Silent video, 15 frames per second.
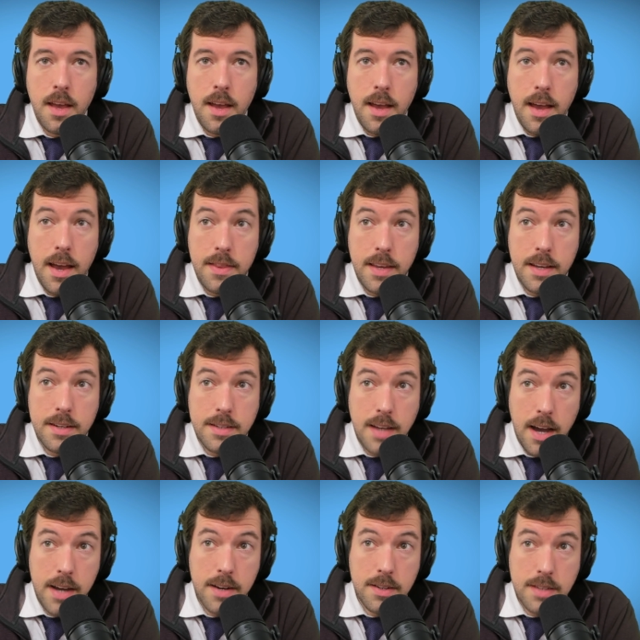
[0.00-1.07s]
And the
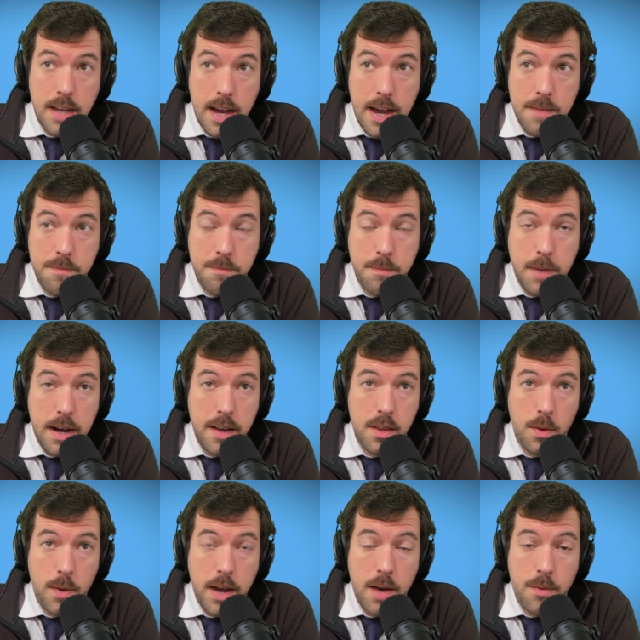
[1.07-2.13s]
entire time, by the
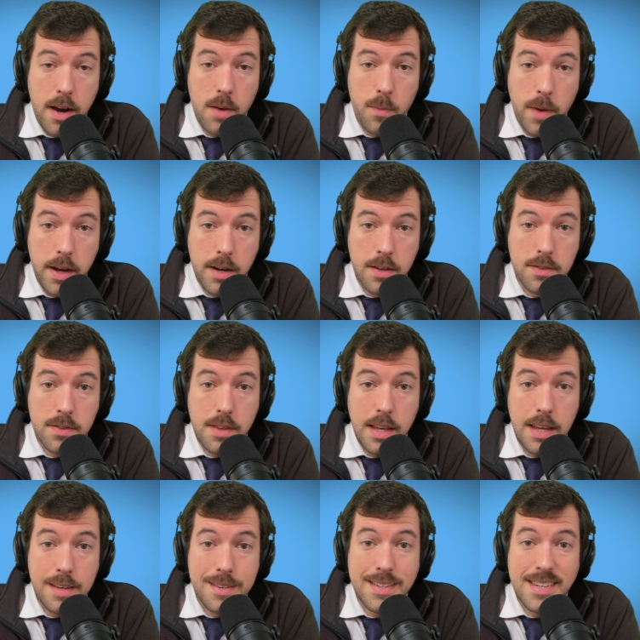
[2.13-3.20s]
way, right-wingers, the
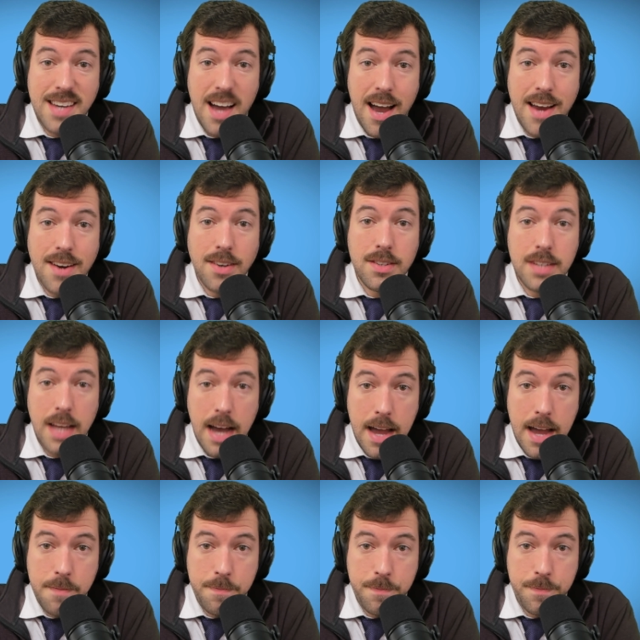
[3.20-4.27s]
entire
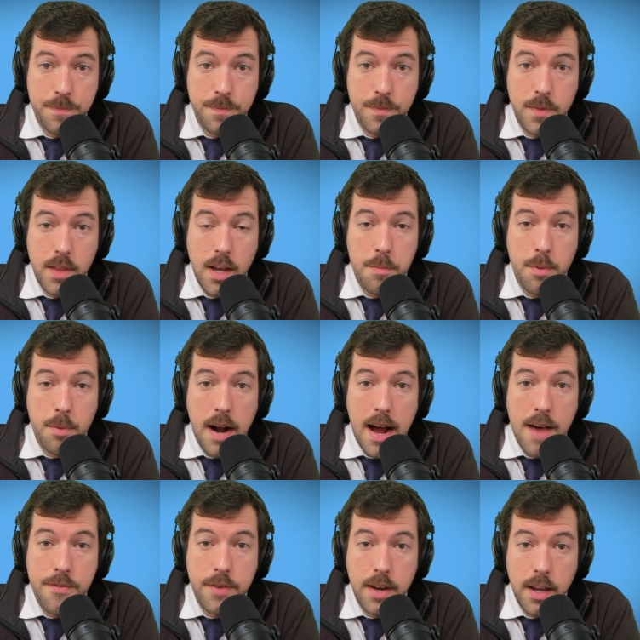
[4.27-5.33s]
time they're
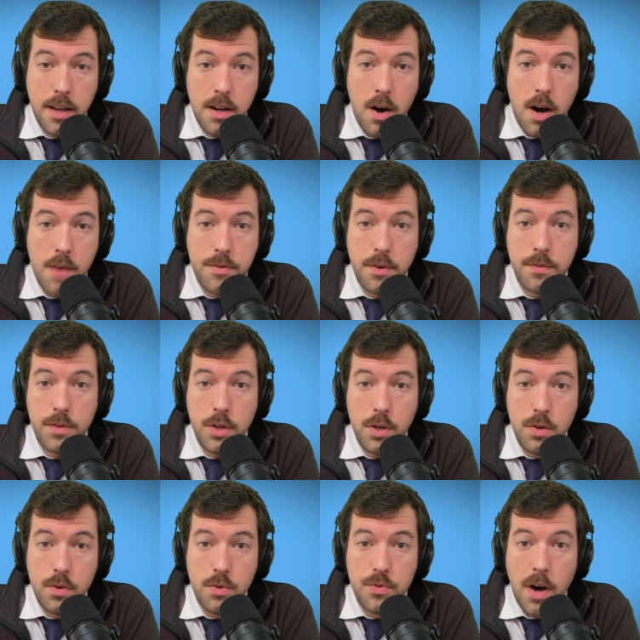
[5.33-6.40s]
profiting off of
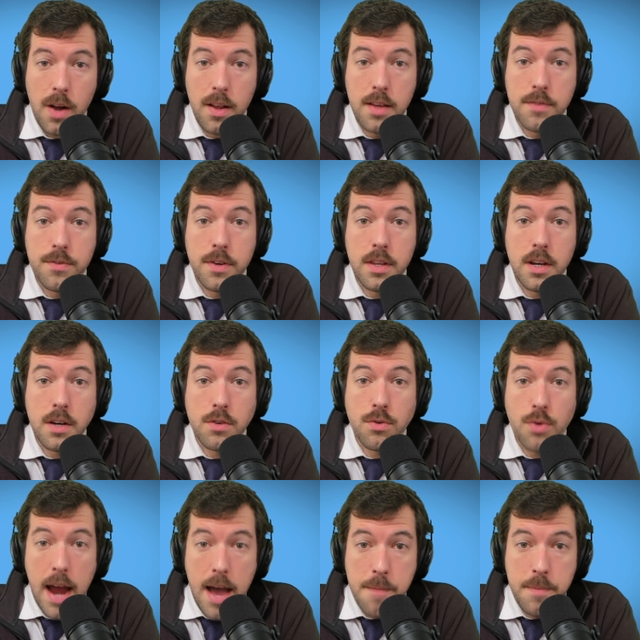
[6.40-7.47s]
you falling for their
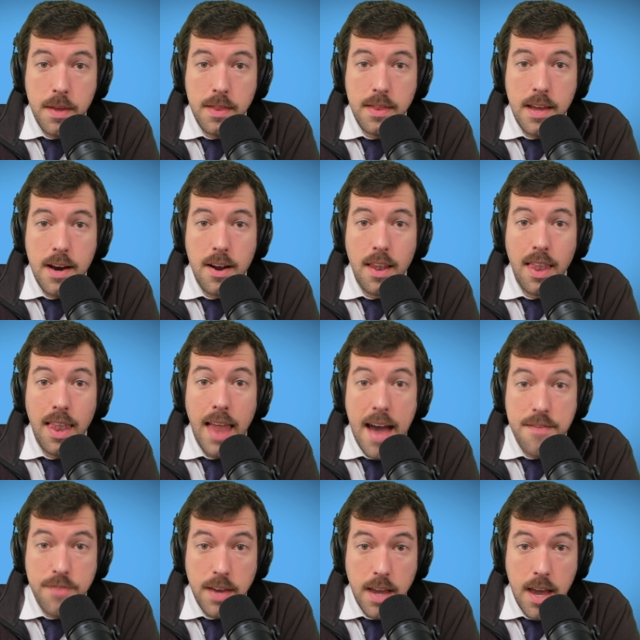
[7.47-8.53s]
crap, they're
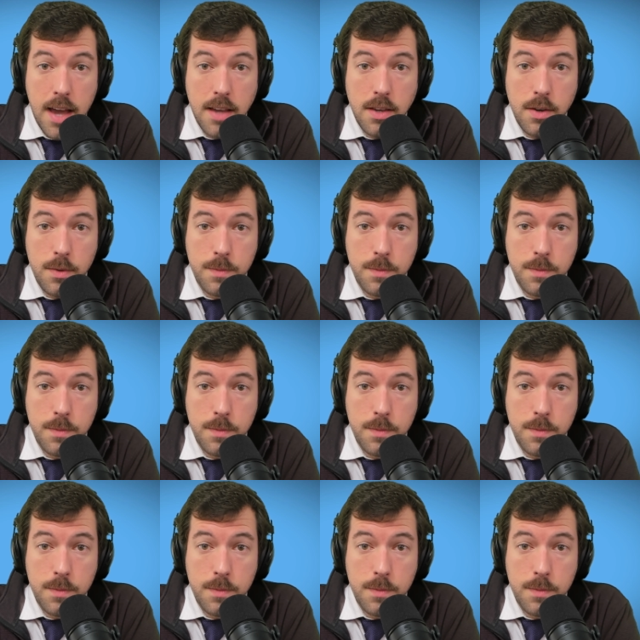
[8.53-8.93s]
laughing at you.